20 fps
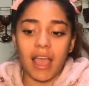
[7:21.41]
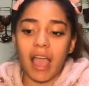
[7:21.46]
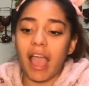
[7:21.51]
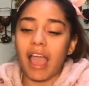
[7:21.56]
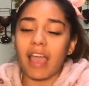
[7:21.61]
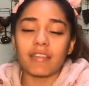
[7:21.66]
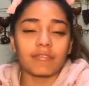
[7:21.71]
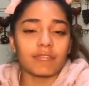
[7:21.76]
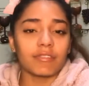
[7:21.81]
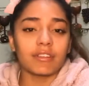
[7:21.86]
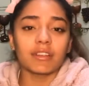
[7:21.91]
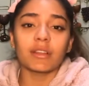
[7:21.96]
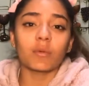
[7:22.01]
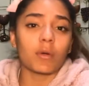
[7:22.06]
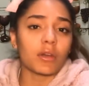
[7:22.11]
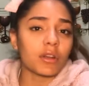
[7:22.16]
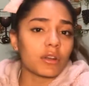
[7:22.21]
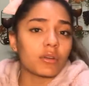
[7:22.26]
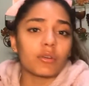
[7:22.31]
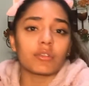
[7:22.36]
I really
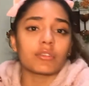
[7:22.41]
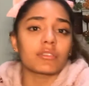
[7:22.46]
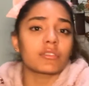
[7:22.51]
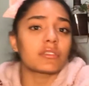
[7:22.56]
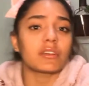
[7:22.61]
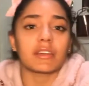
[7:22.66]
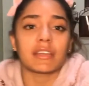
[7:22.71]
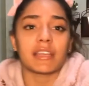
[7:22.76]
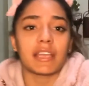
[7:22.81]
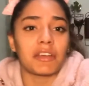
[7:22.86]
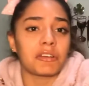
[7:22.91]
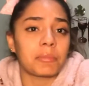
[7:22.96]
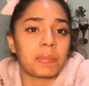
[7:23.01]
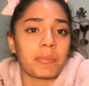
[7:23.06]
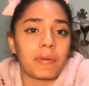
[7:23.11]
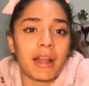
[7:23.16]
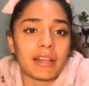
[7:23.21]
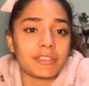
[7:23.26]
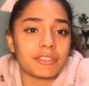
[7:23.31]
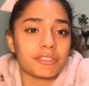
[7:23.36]
want to go to a
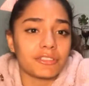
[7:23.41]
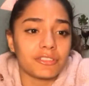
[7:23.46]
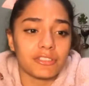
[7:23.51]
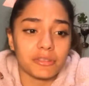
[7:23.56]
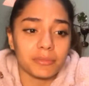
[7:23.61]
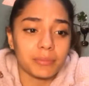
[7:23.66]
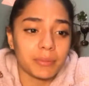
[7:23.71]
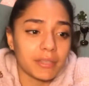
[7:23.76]
chiropractor just